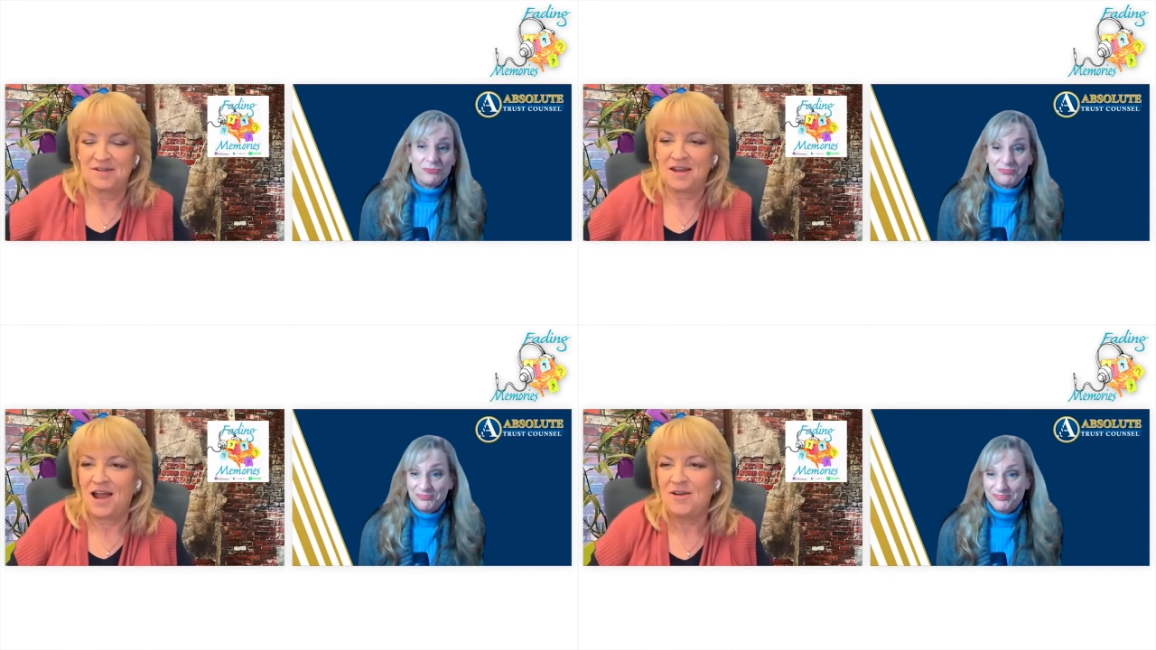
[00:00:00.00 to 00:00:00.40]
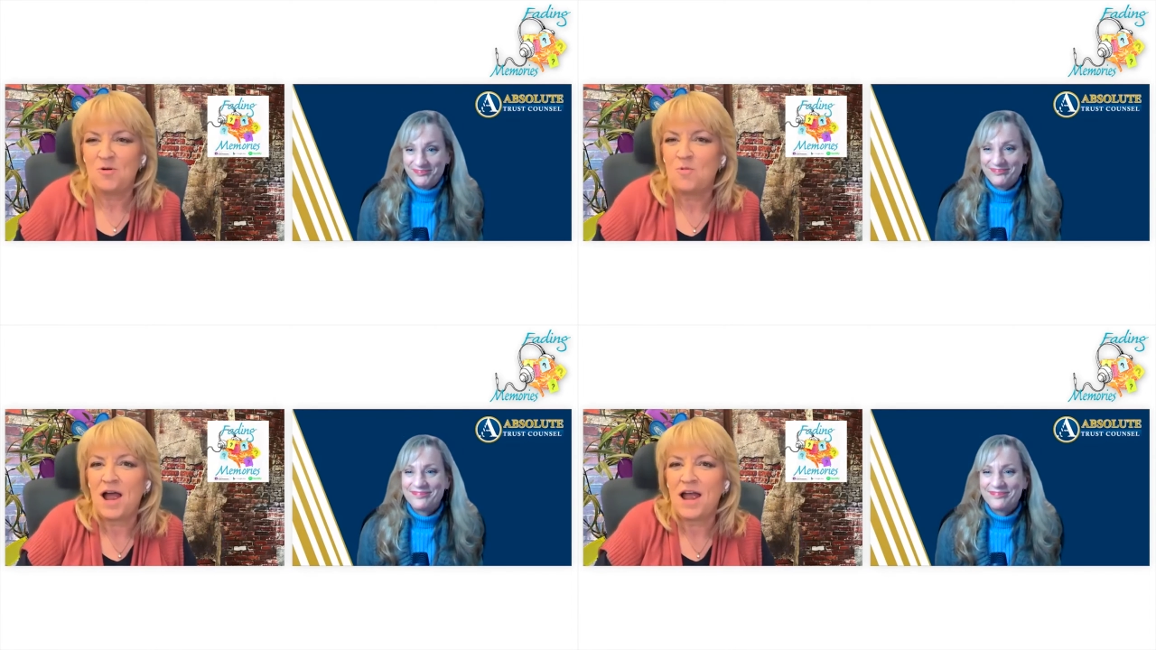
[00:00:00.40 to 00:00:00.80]
Speaker 1: I, I
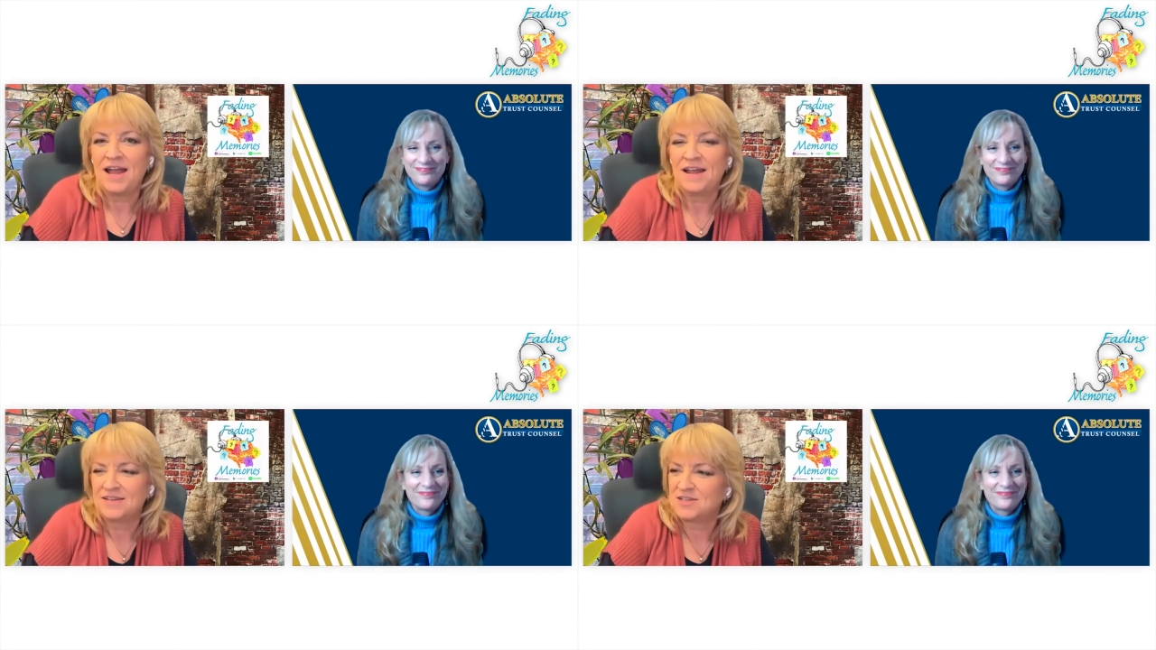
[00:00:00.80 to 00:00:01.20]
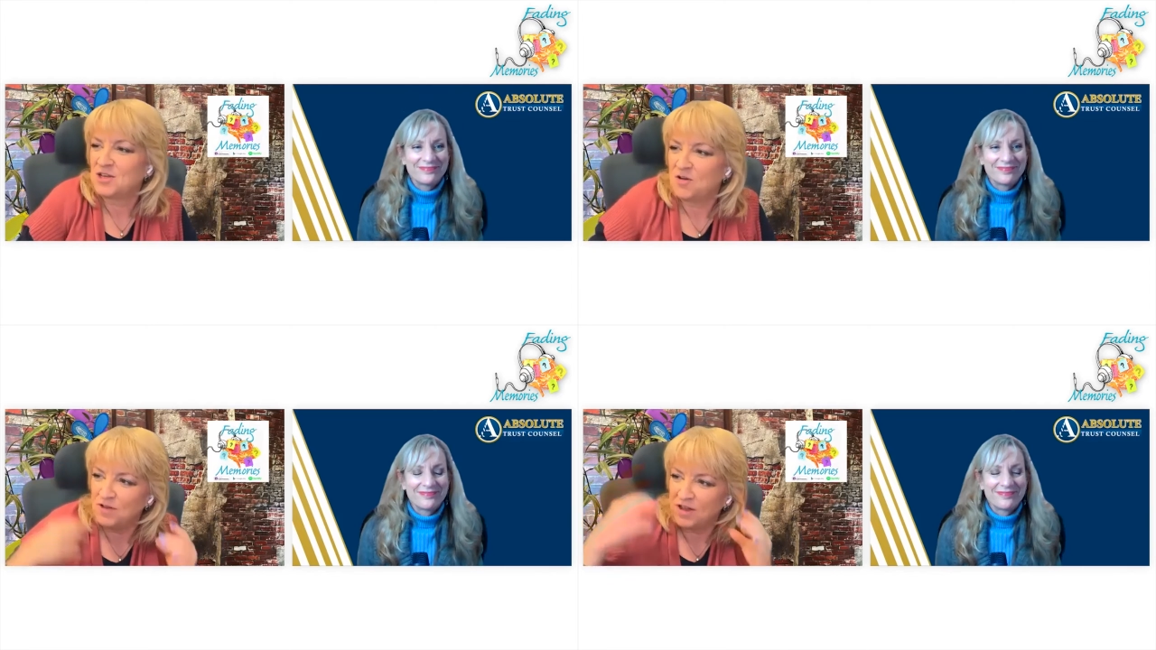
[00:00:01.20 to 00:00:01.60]
don't know why I had
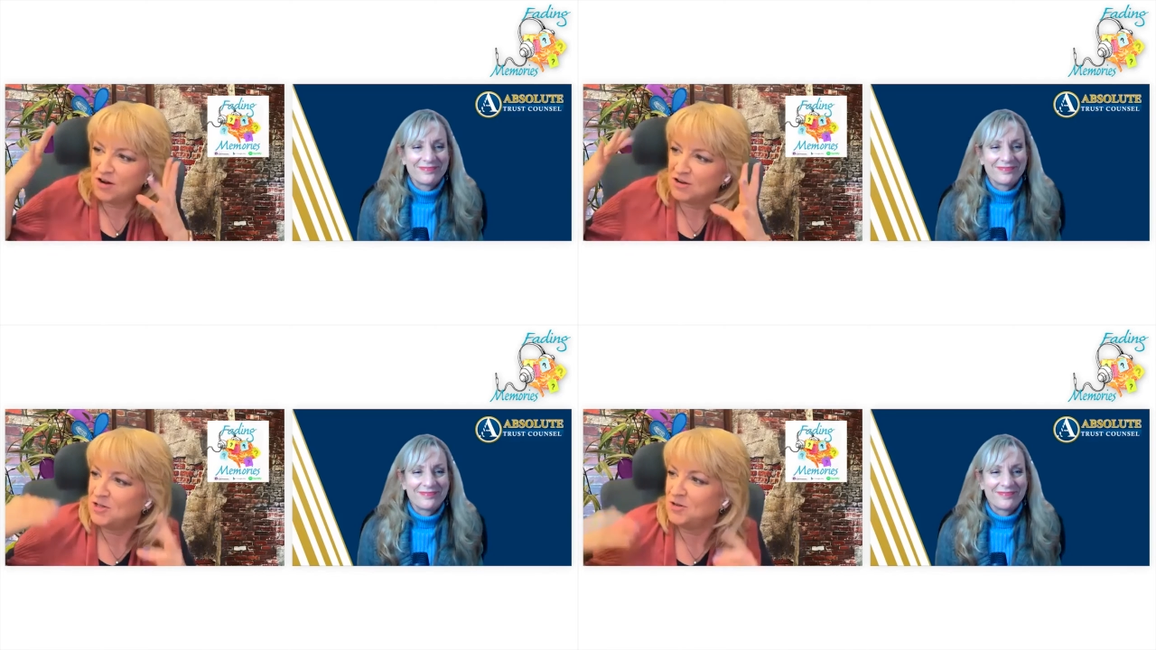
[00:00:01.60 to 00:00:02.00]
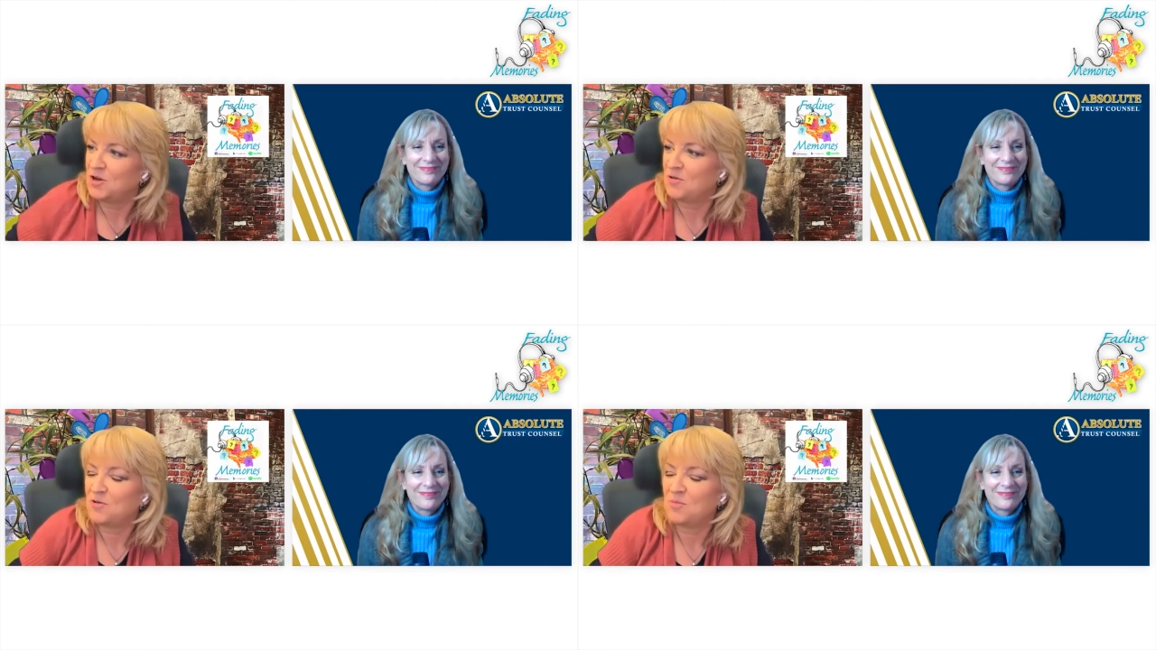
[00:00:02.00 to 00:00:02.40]
this goofy
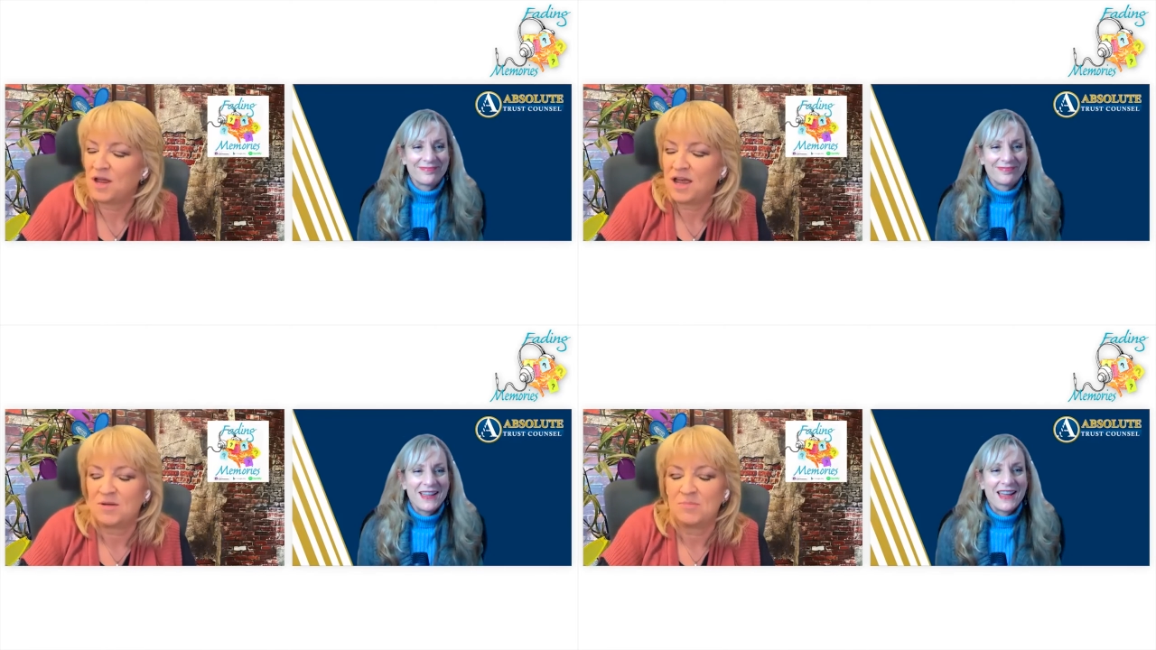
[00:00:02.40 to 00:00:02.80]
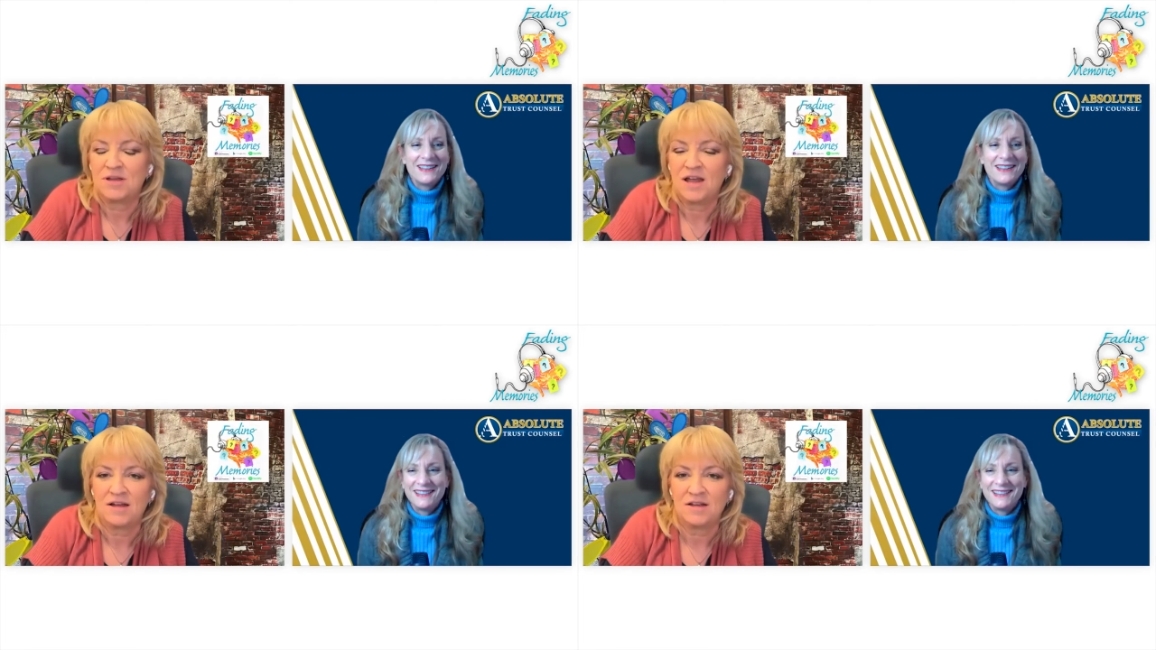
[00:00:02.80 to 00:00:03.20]
cartoon go through my
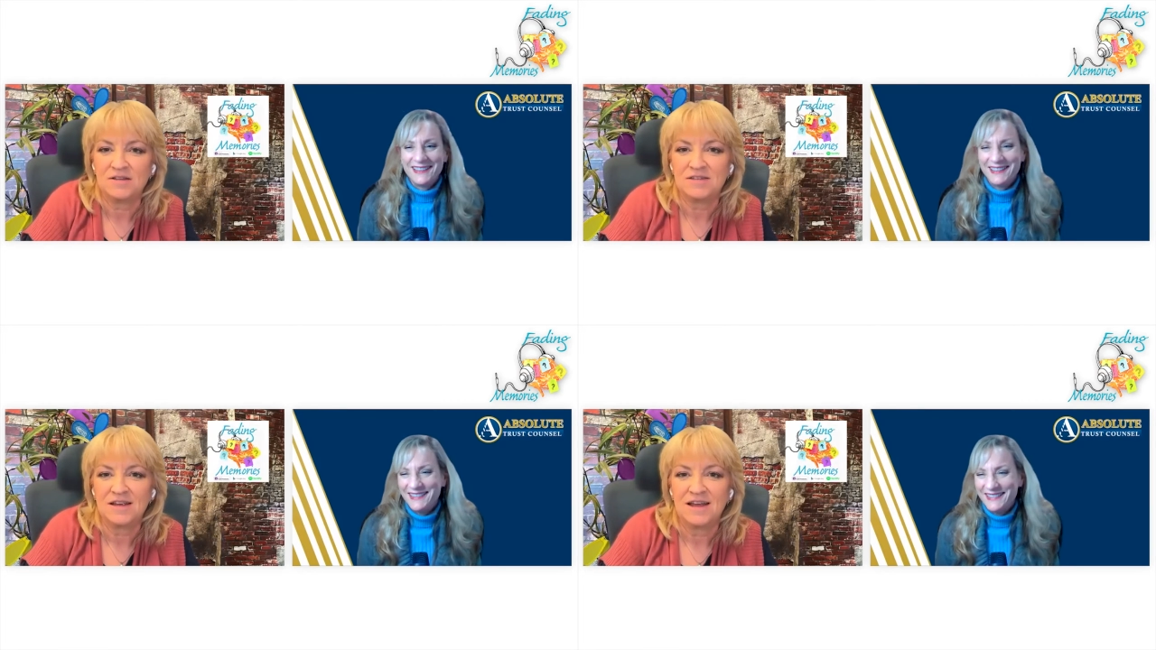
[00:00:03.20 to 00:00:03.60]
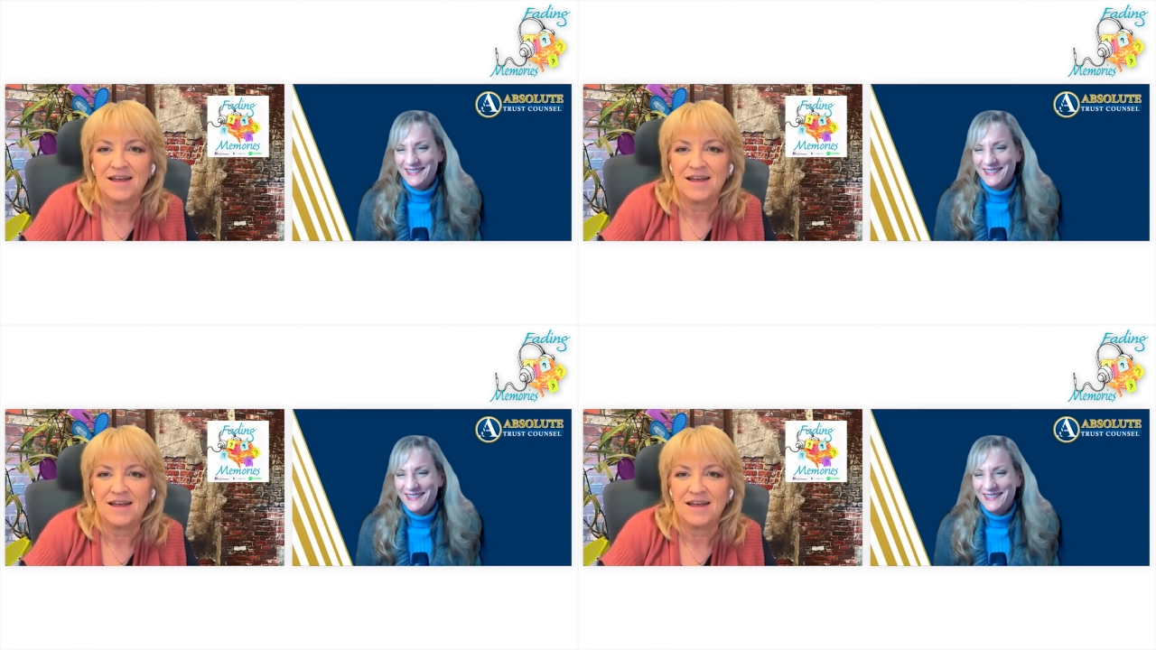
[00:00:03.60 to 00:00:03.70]
head but yeah it's